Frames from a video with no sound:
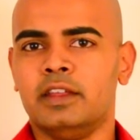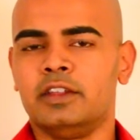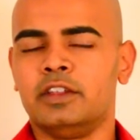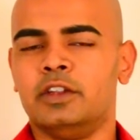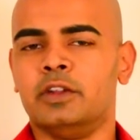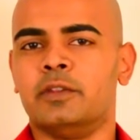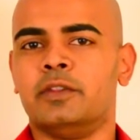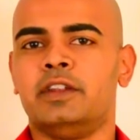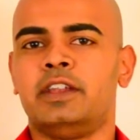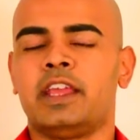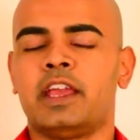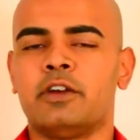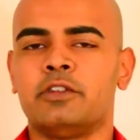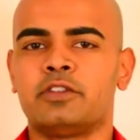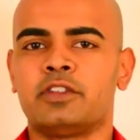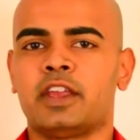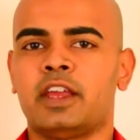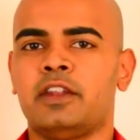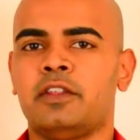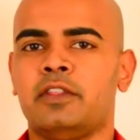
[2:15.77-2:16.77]
you know, the
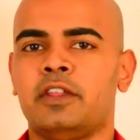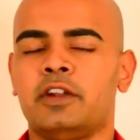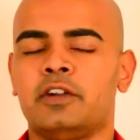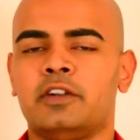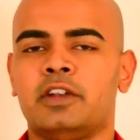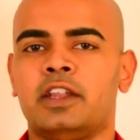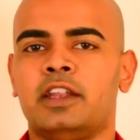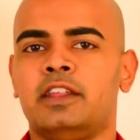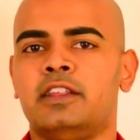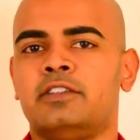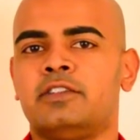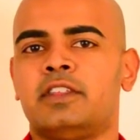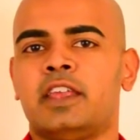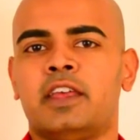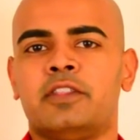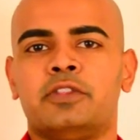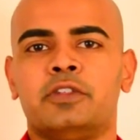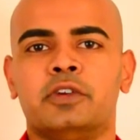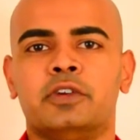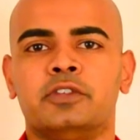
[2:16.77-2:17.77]
downside of the internet is
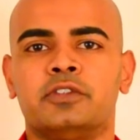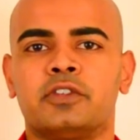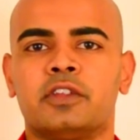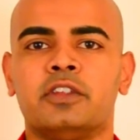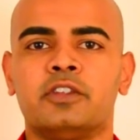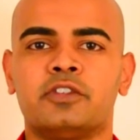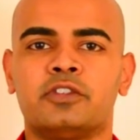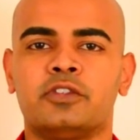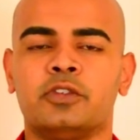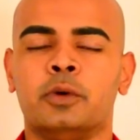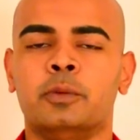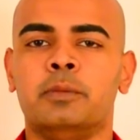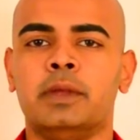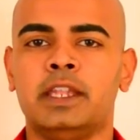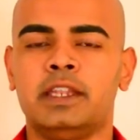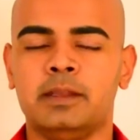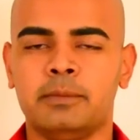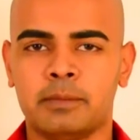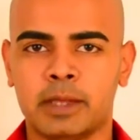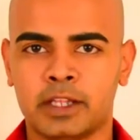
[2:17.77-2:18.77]
that there's so
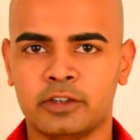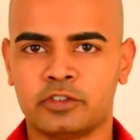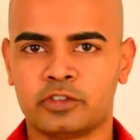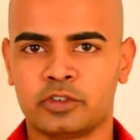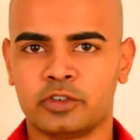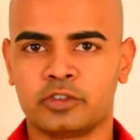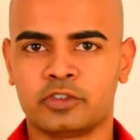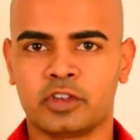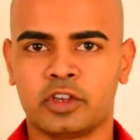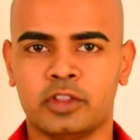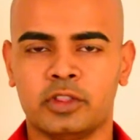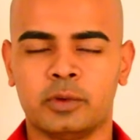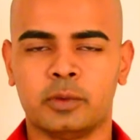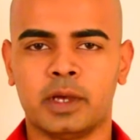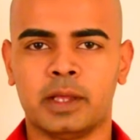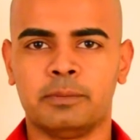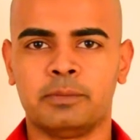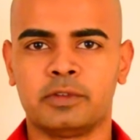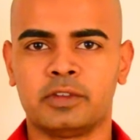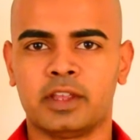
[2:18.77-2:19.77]
many mentors on the
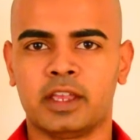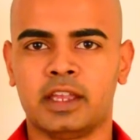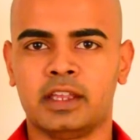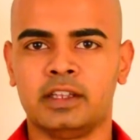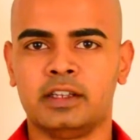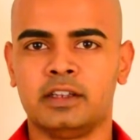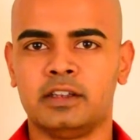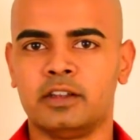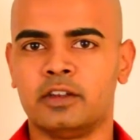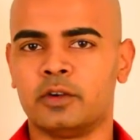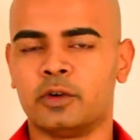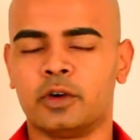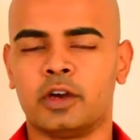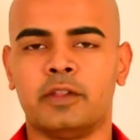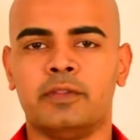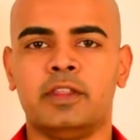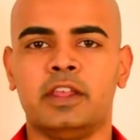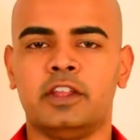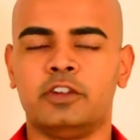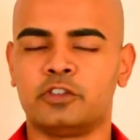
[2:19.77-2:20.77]
website or
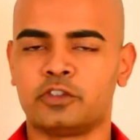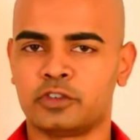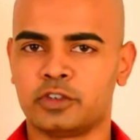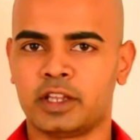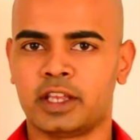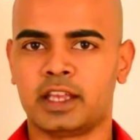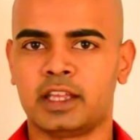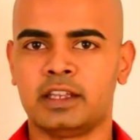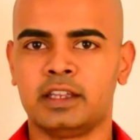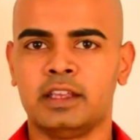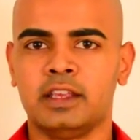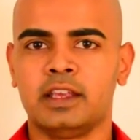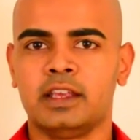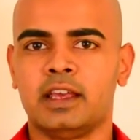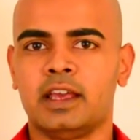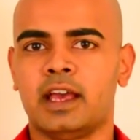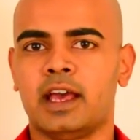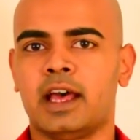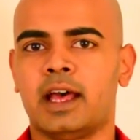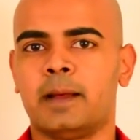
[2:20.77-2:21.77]
on the internet.
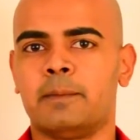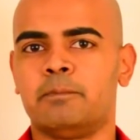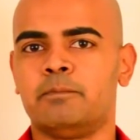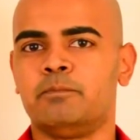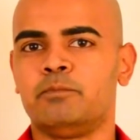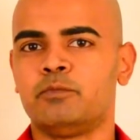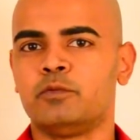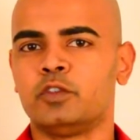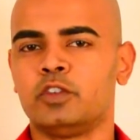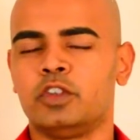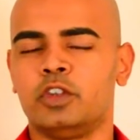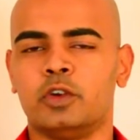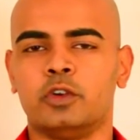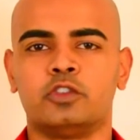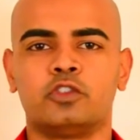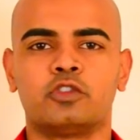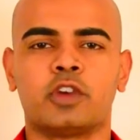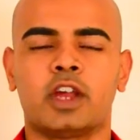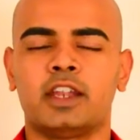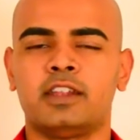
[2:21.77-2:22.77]
You know,
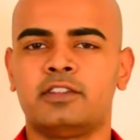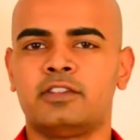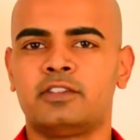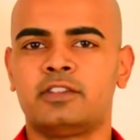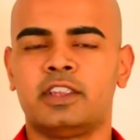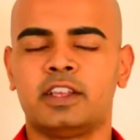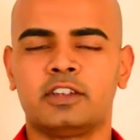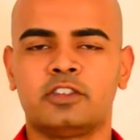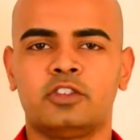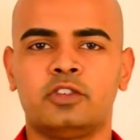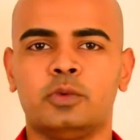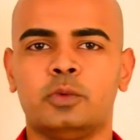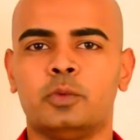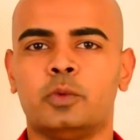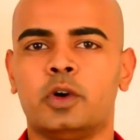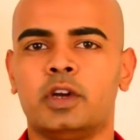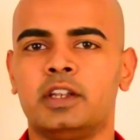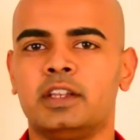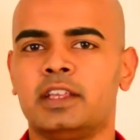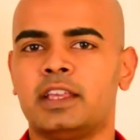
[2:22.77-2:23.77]
try to stick to
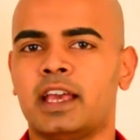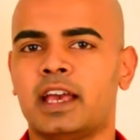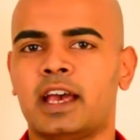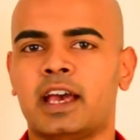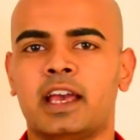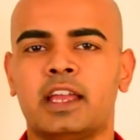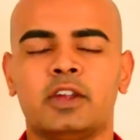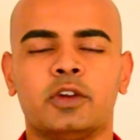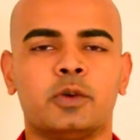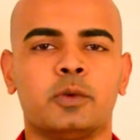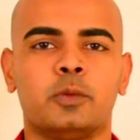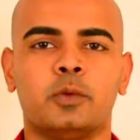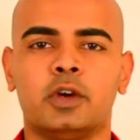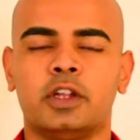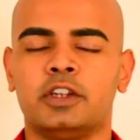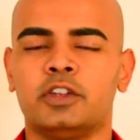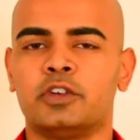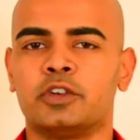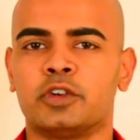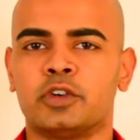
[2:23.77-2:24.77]
one guy or
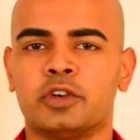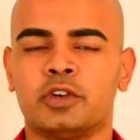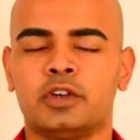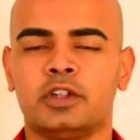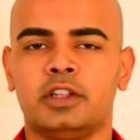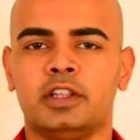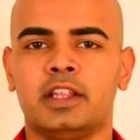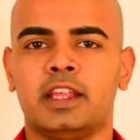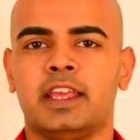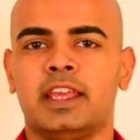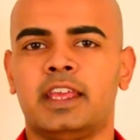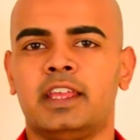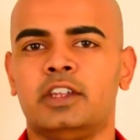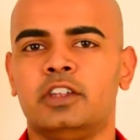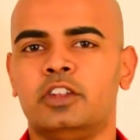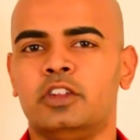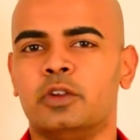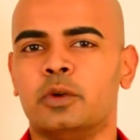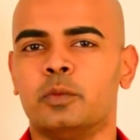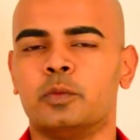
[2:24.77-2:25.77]
one girl
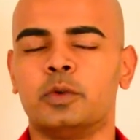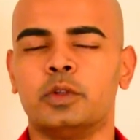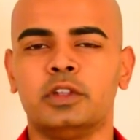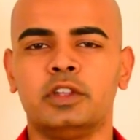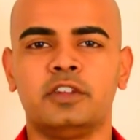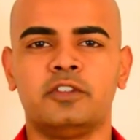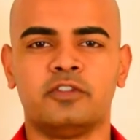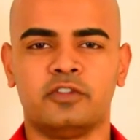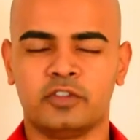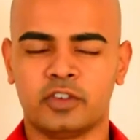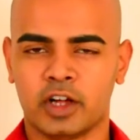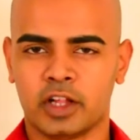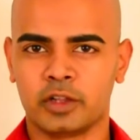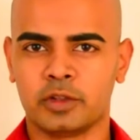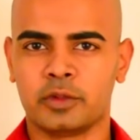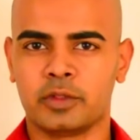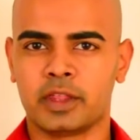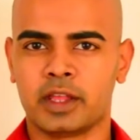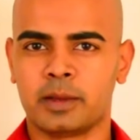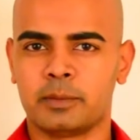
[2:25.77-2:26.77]
and, you know, really
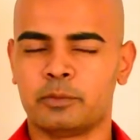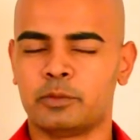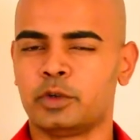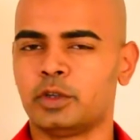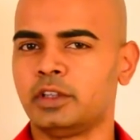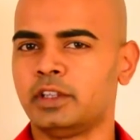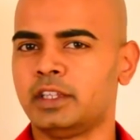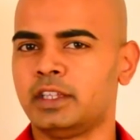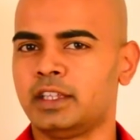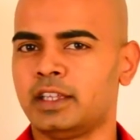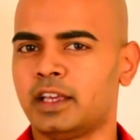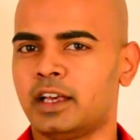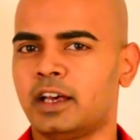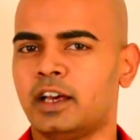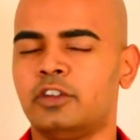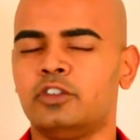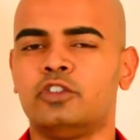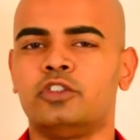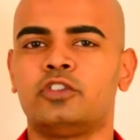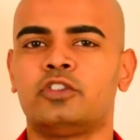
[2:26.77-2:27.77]
follow them, really
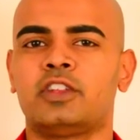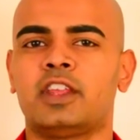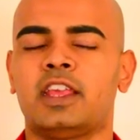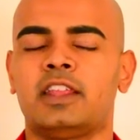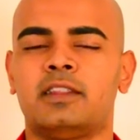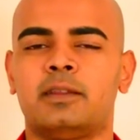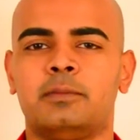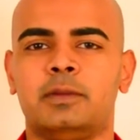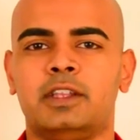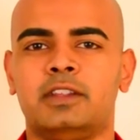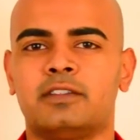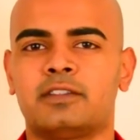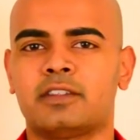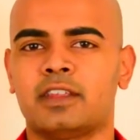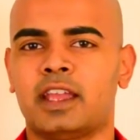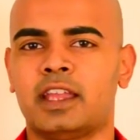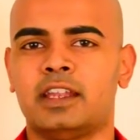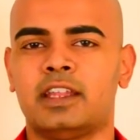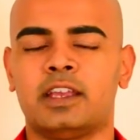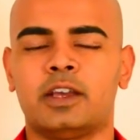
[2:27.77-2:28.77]
understand them
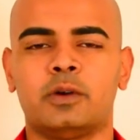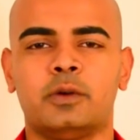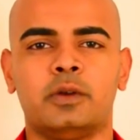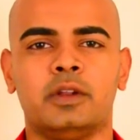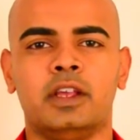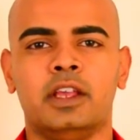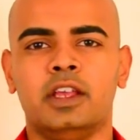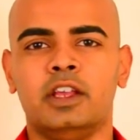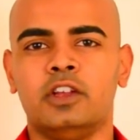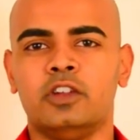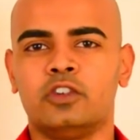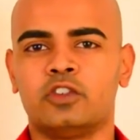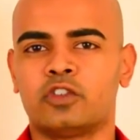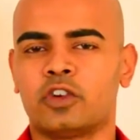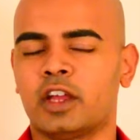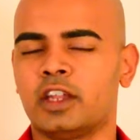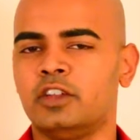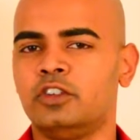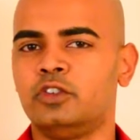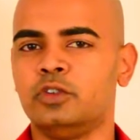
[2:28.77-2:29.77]
inside out,
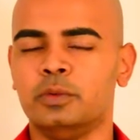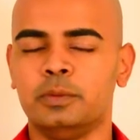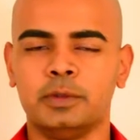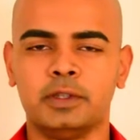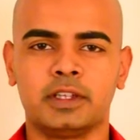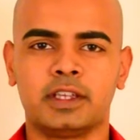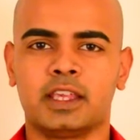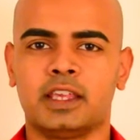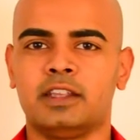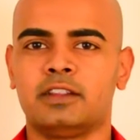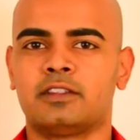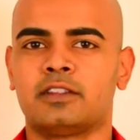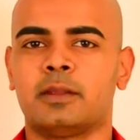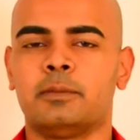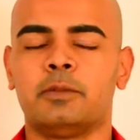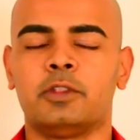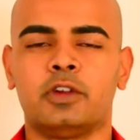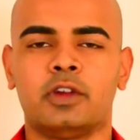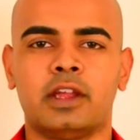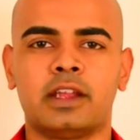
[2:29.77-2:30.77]
try to duplicate
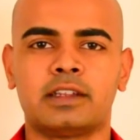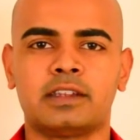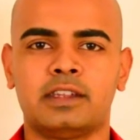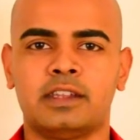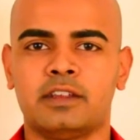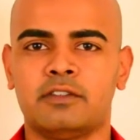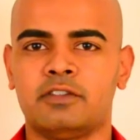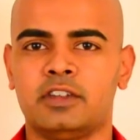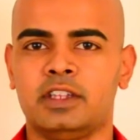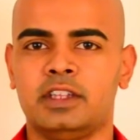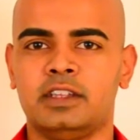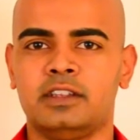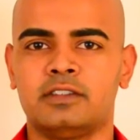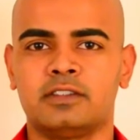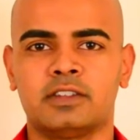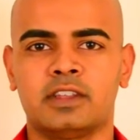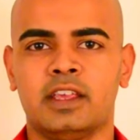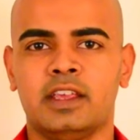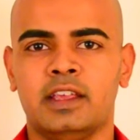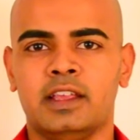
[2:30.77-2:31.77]
some of their
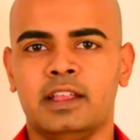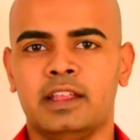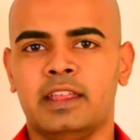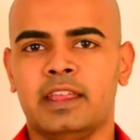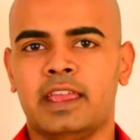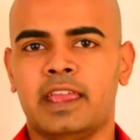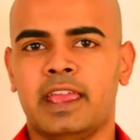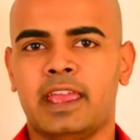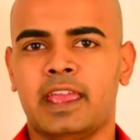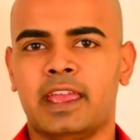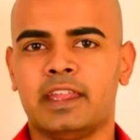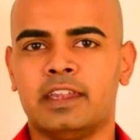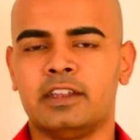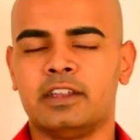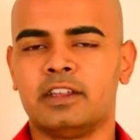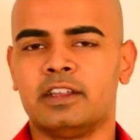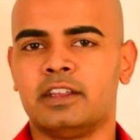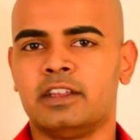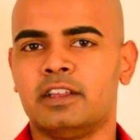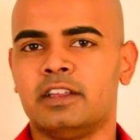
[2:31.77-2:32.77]
activities. And,
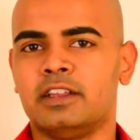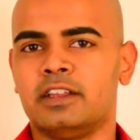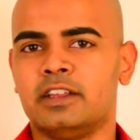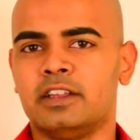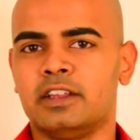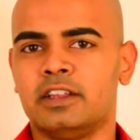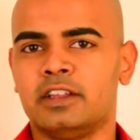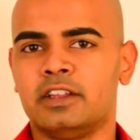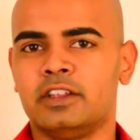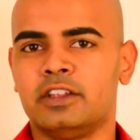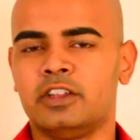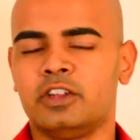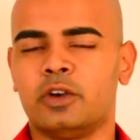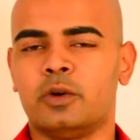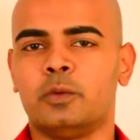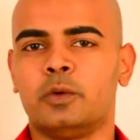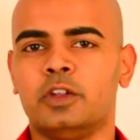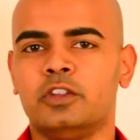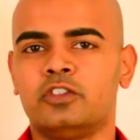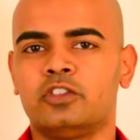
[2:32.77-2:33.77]
you
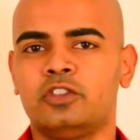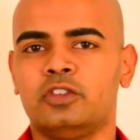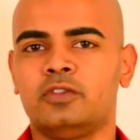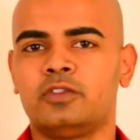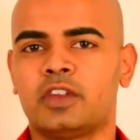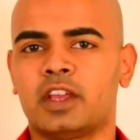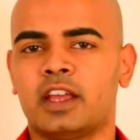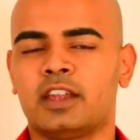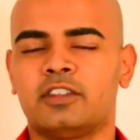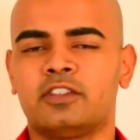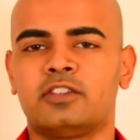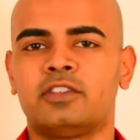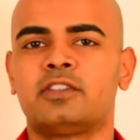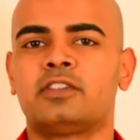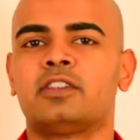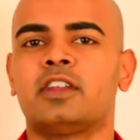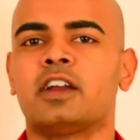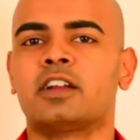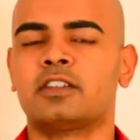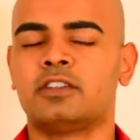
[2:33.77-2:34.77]
know, once you've kind of
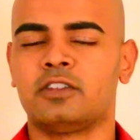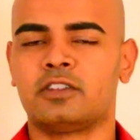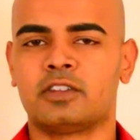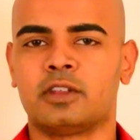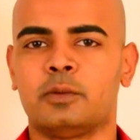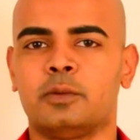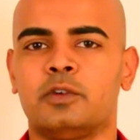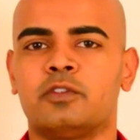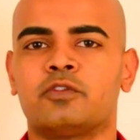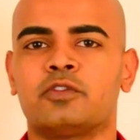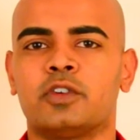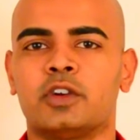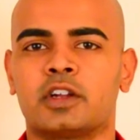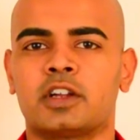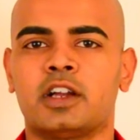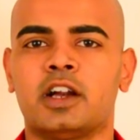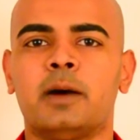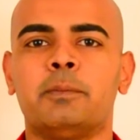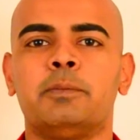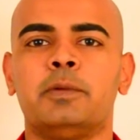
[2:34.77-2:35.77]
stuck to someone for
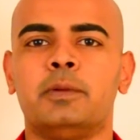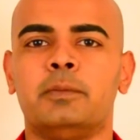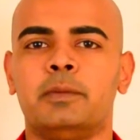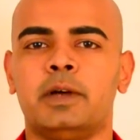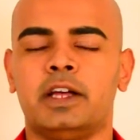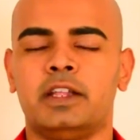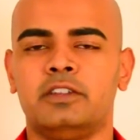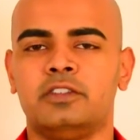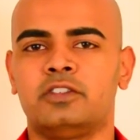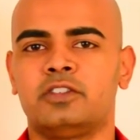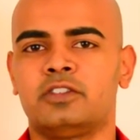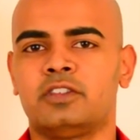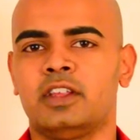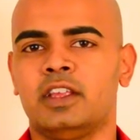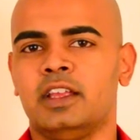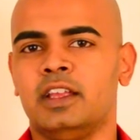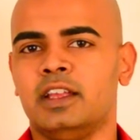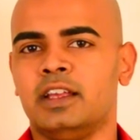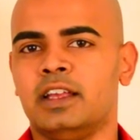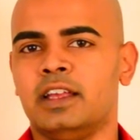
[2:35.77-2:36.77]
a couple months,
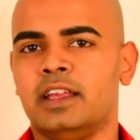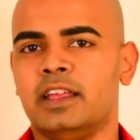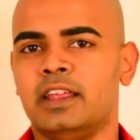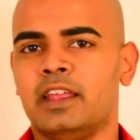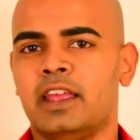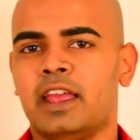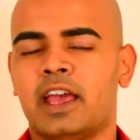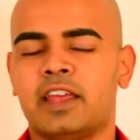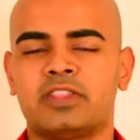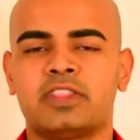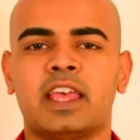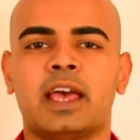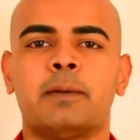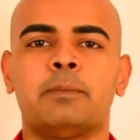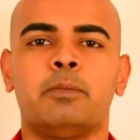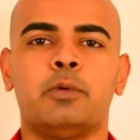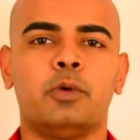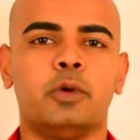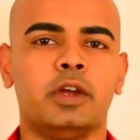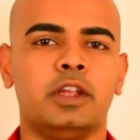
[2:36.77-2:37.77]
at
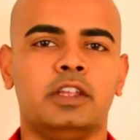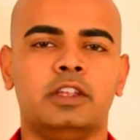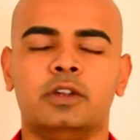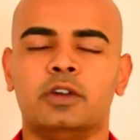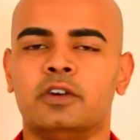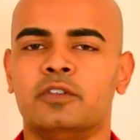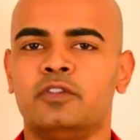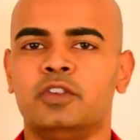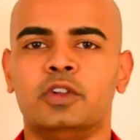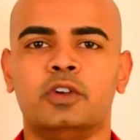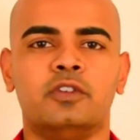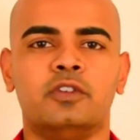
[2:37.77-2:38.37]
that point, you know,